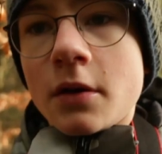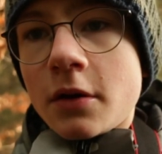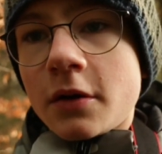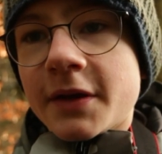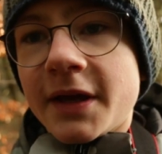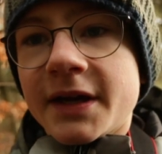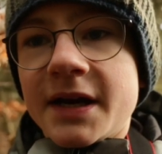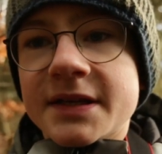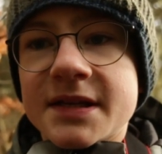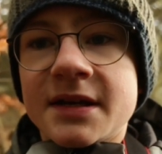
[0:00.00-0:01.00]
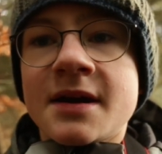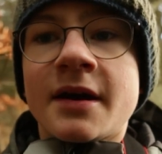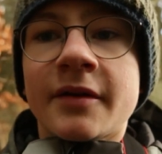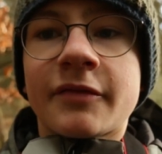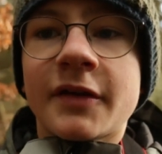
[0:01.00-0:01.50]
Okay guys,
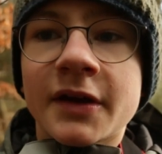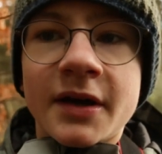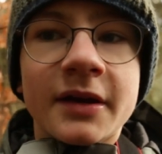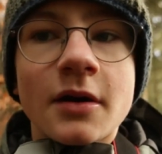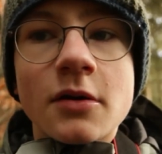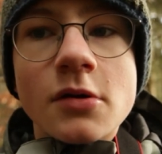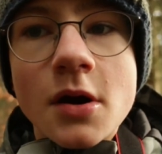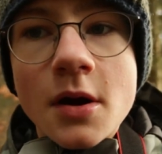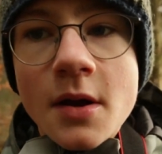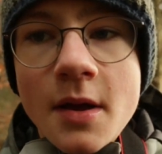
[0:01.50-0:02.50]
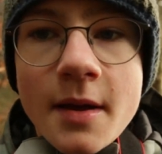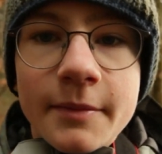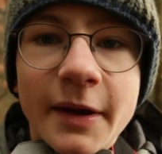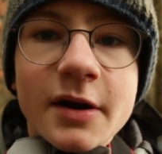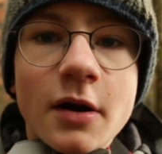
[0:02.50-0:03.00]
I think I go
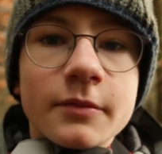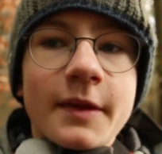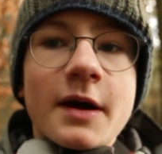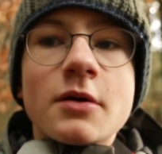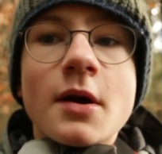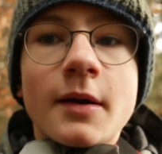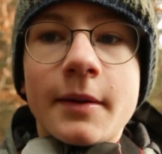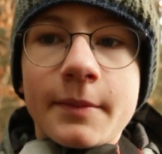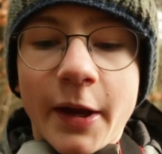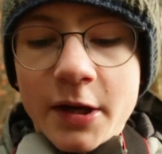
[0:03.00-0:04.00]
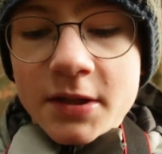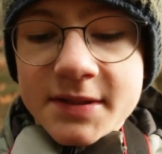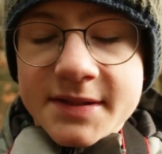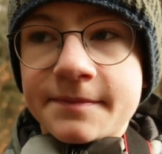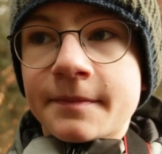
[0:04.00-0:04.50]
back home now,
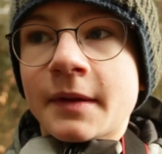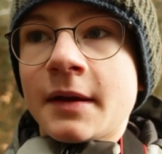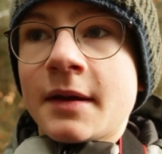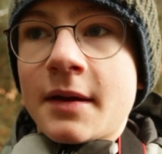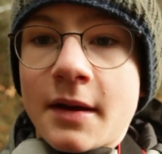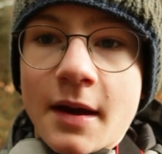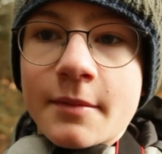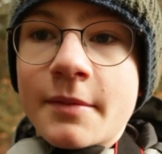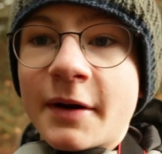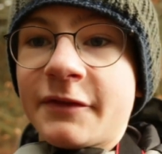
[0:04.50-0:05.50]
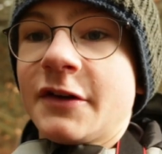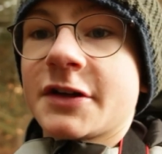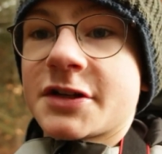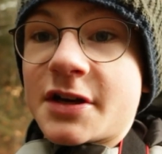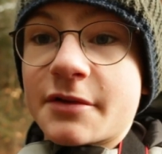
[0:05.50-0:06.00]
because my
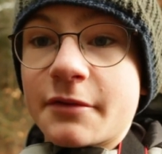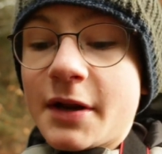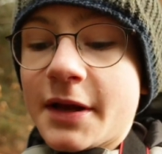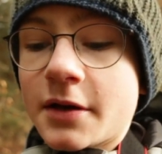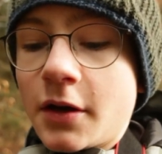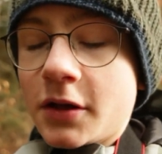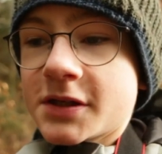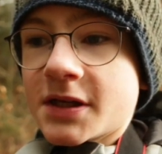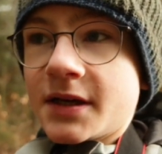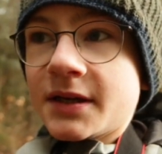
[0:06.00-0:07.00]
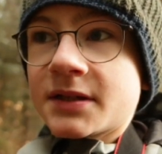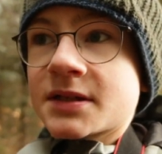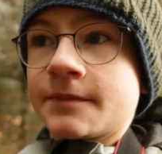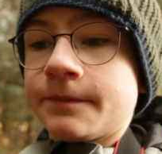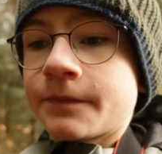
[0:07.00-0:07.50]
fingers are really cold,
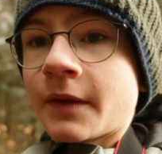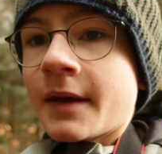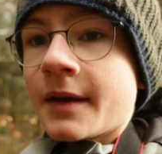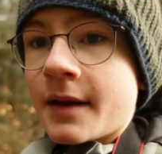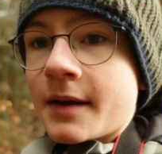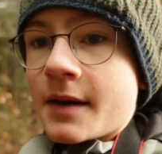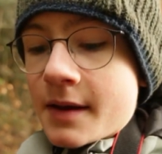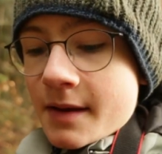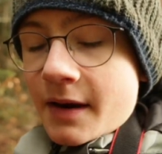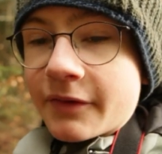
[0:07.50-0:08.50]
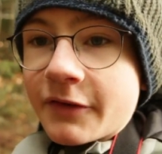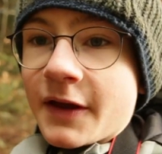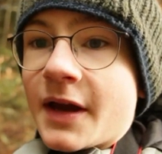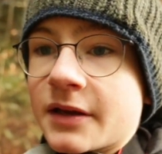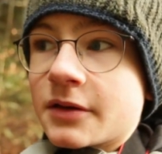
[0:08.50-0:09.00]
and I
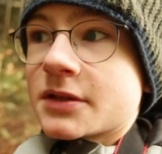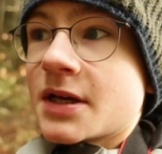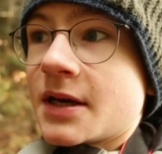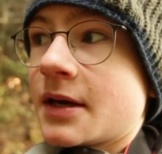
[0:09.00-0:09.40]
think I could...